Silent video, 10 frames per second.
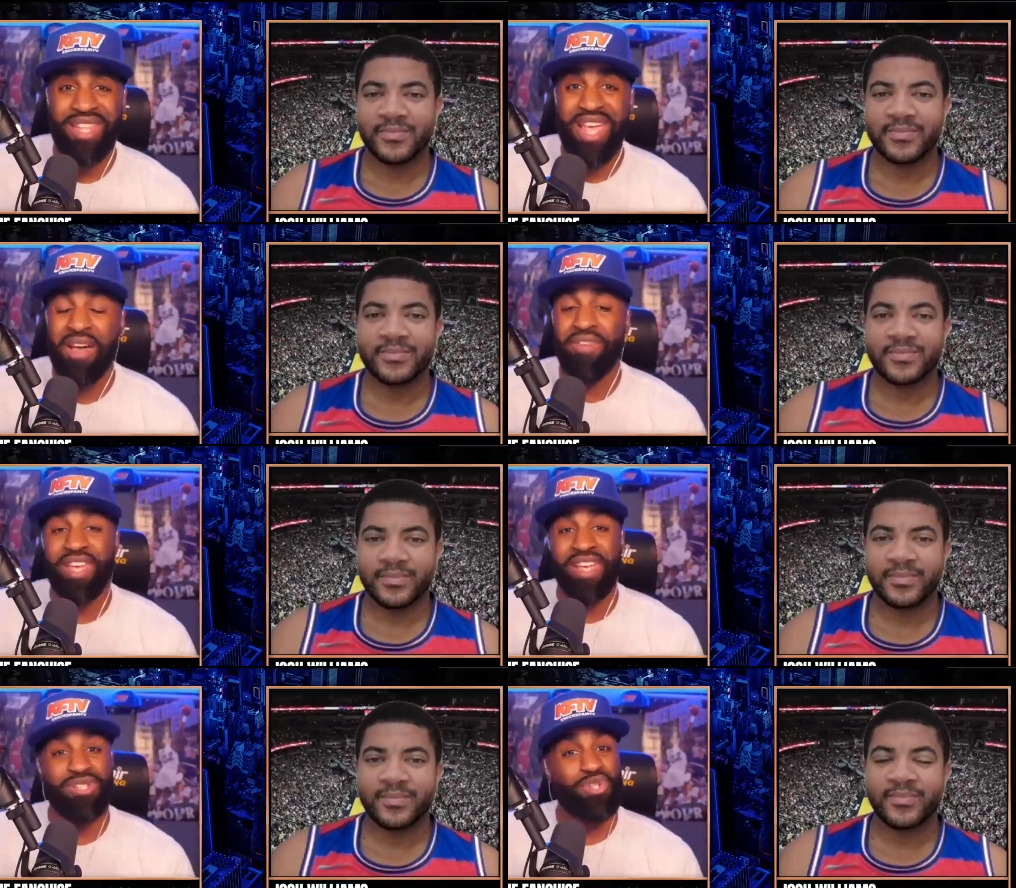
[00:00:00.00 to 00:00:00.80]

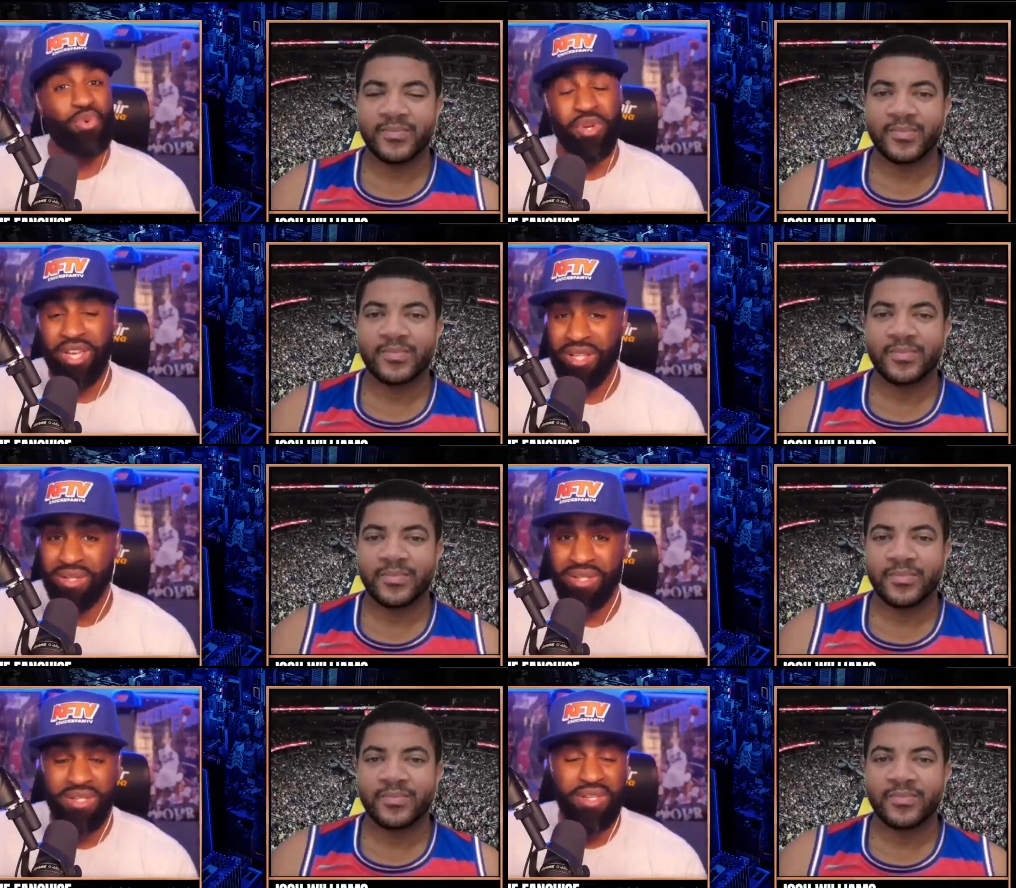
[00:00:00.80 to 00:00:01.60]
Speaker 1: navigates
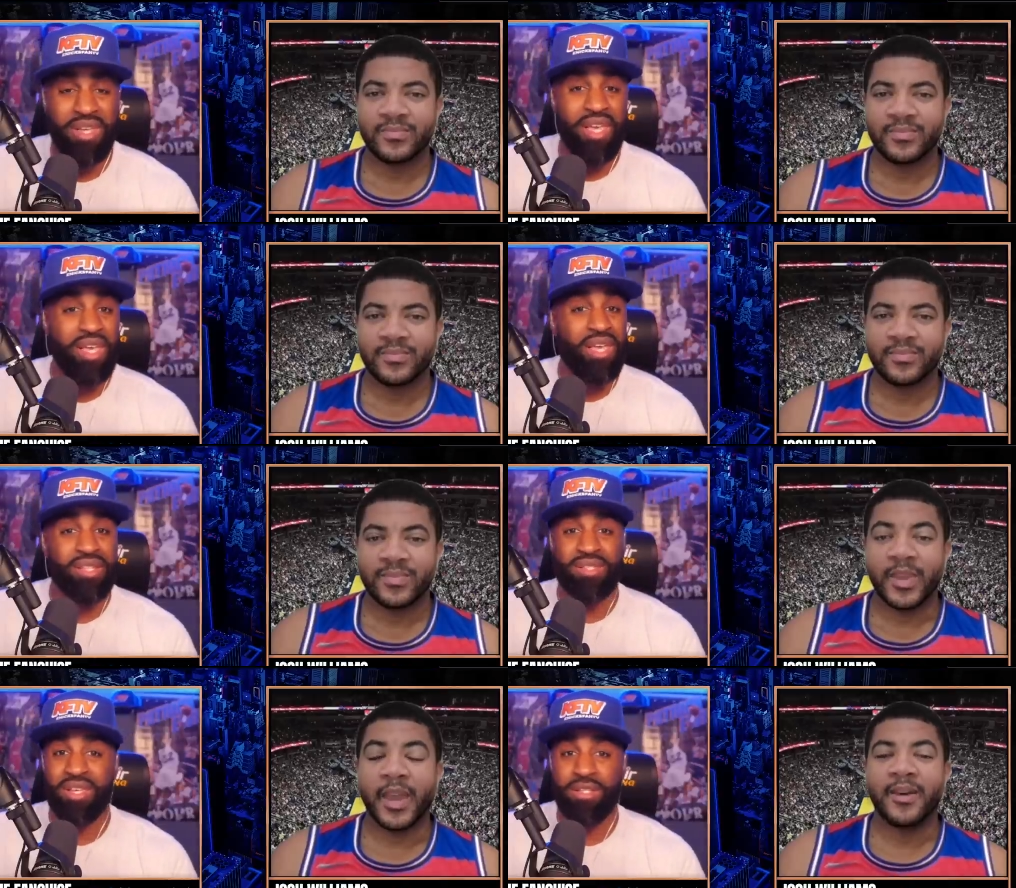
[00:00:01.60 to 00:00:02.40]
screens, it,
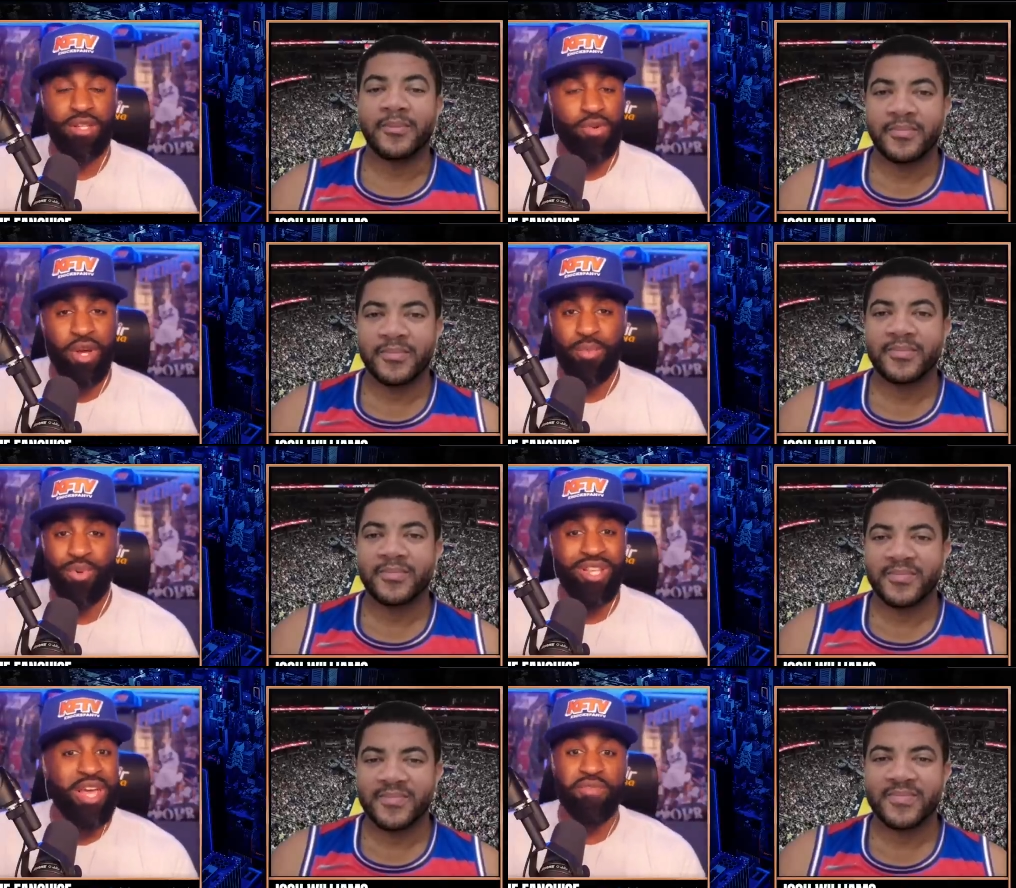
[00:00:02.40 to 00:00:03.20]
it's it's yeah. incredible.
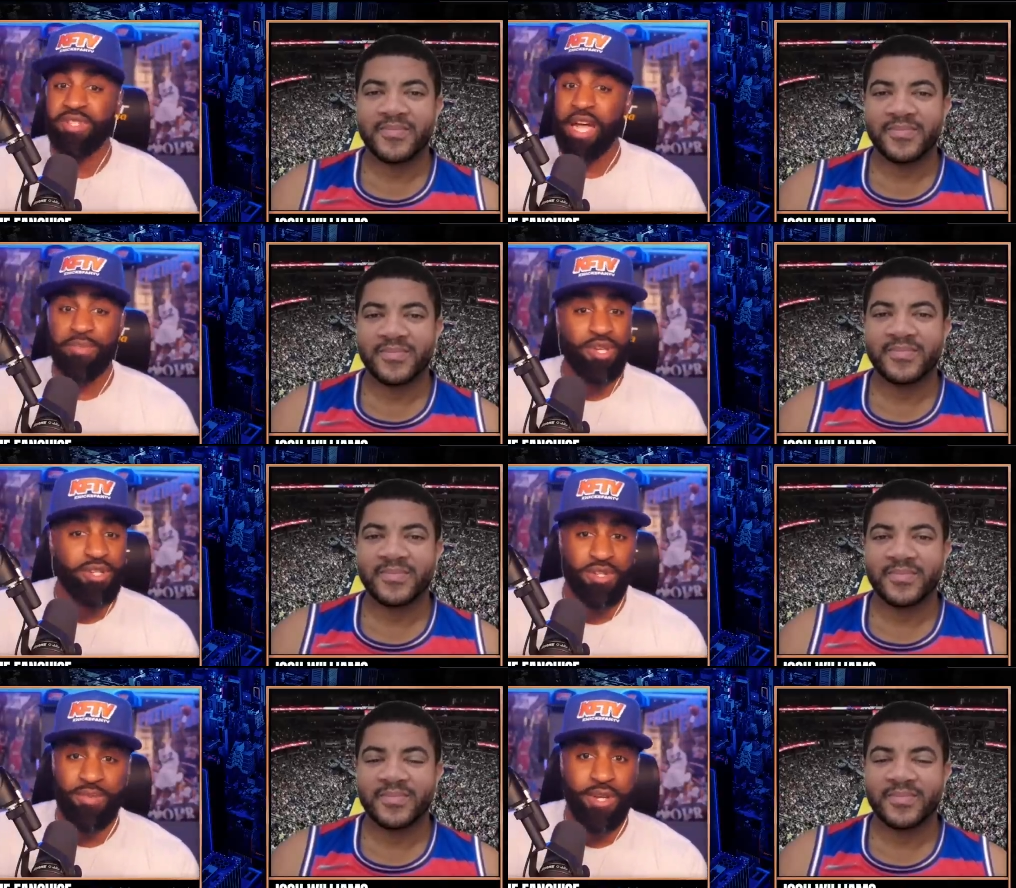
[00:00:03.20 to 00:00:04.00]
He never stops
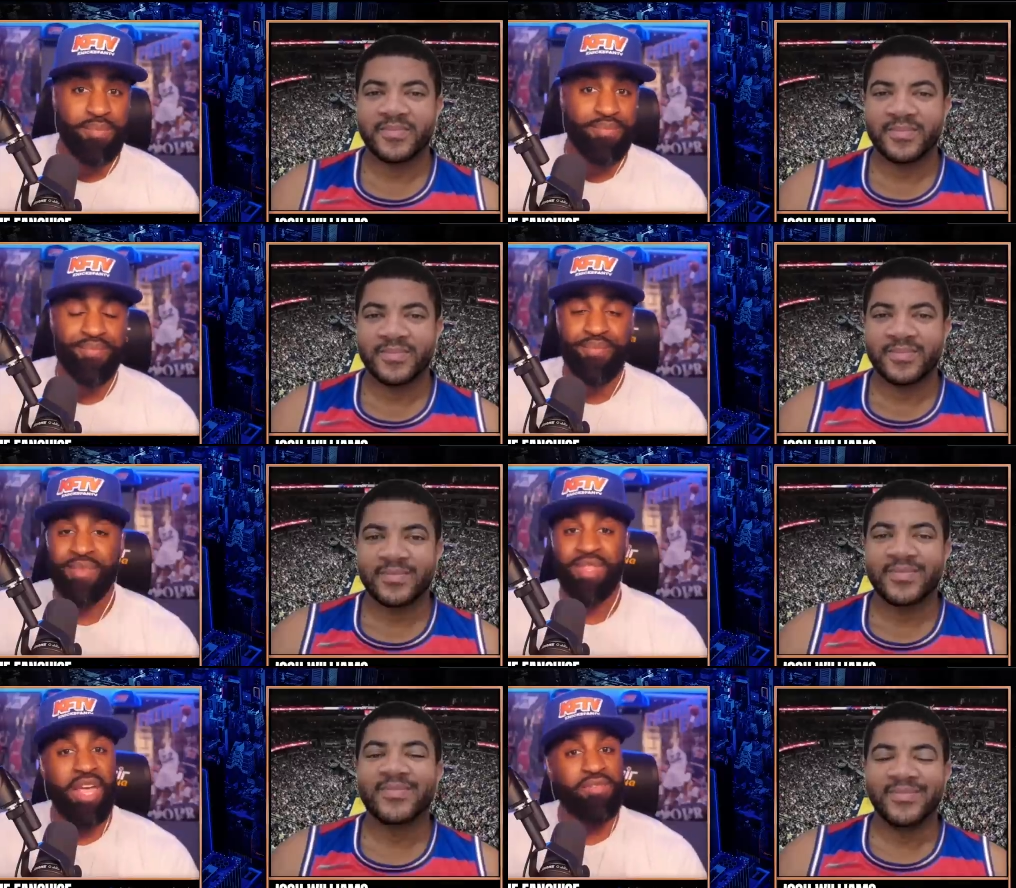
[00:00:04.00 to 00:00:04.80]
hustling, man.
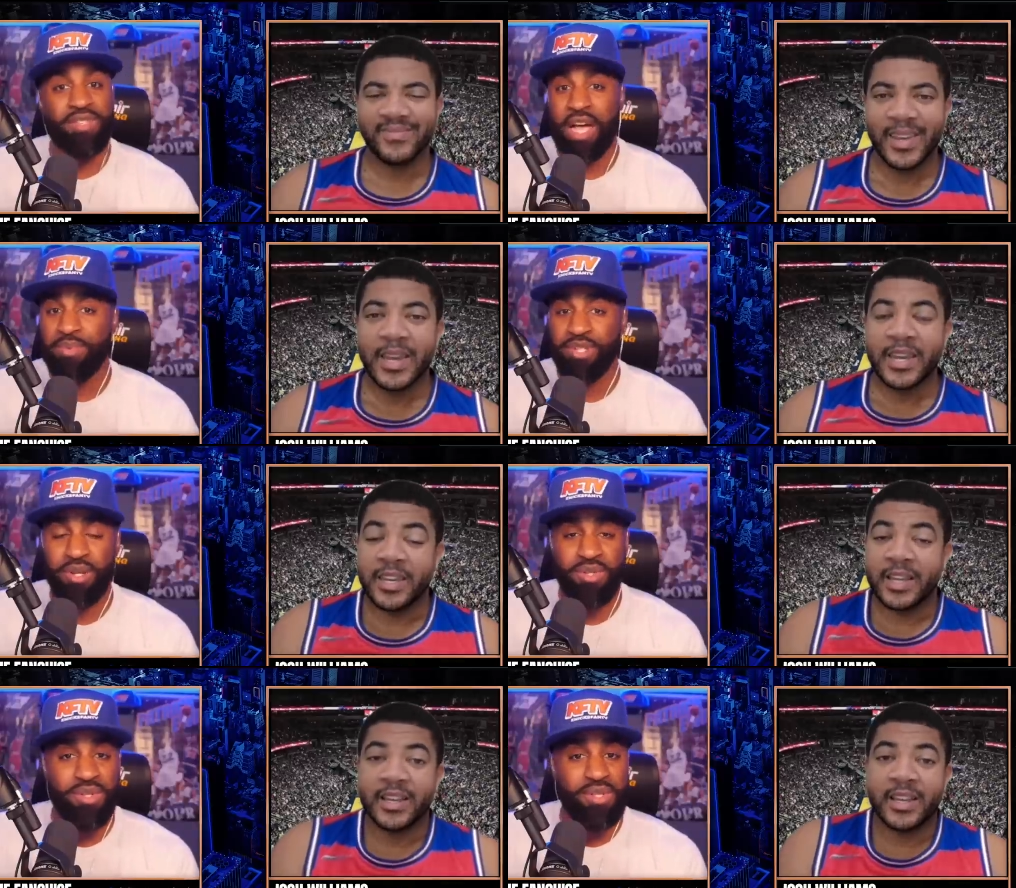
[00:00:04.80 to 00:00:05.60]
Never stops
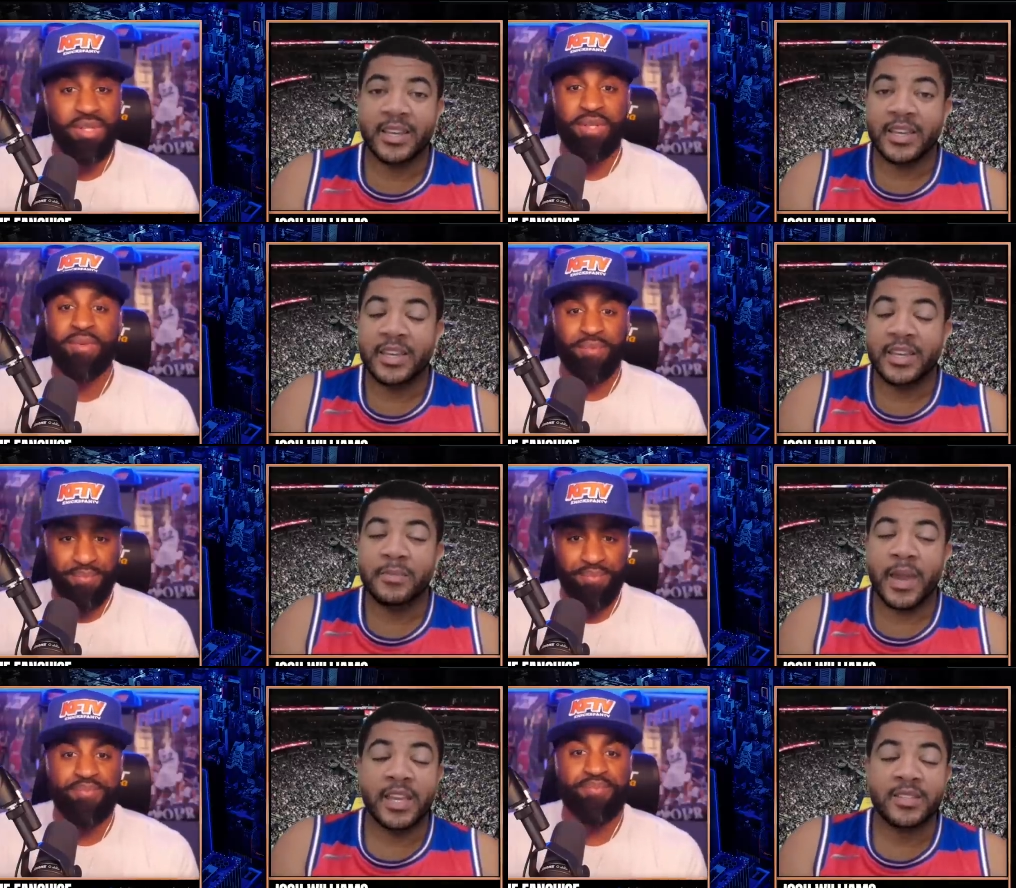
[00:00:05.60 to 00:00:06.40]
hustling. he,
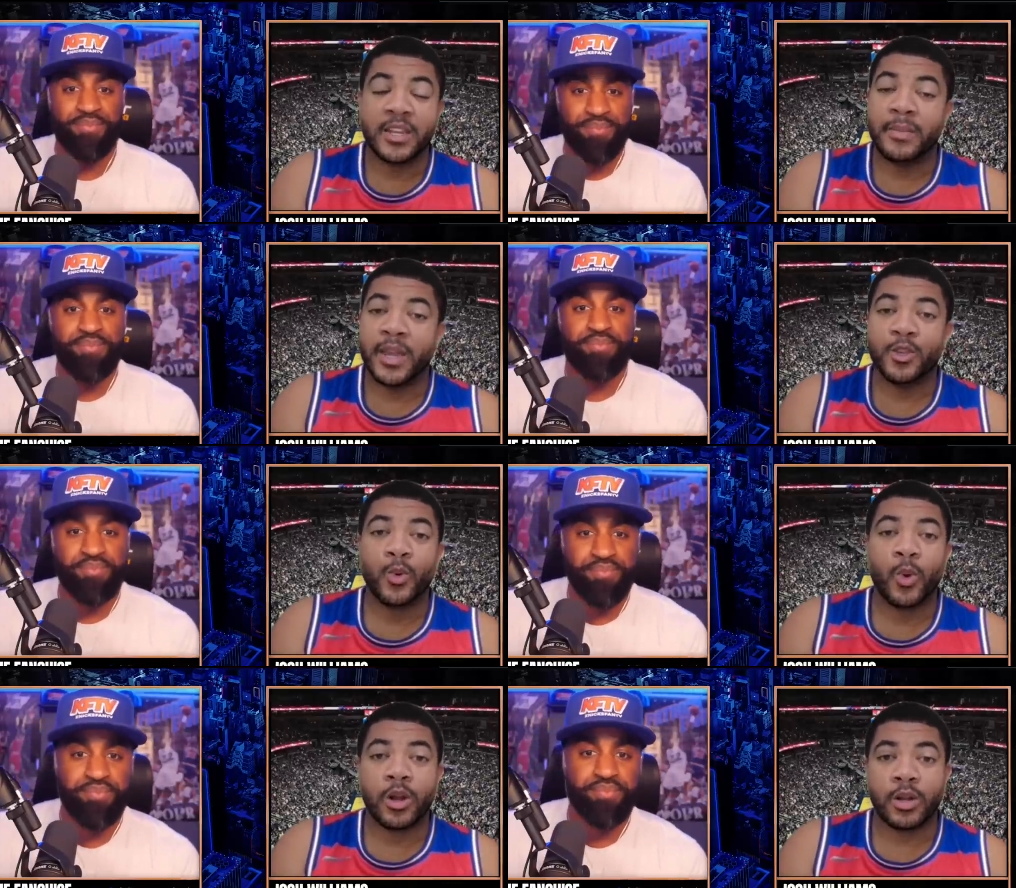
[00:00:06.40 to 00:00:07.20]
Speaker 2: he, he's going to make you
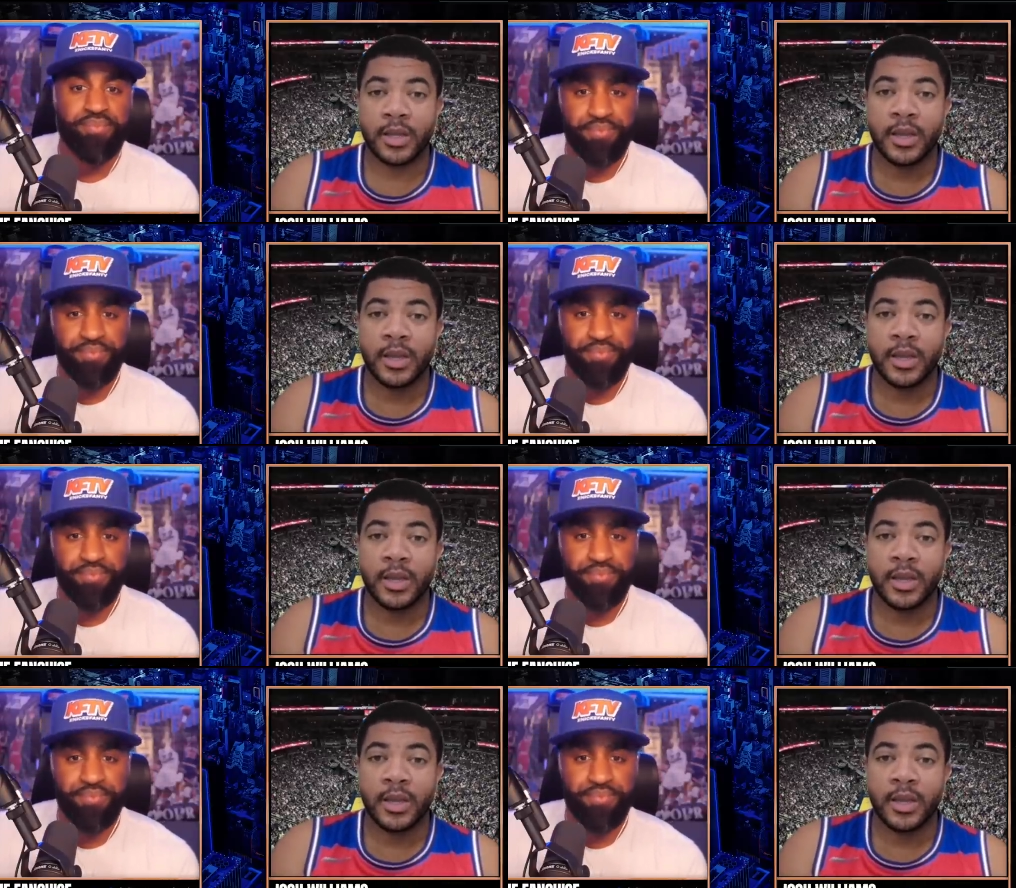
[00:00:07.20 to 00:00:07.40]
work.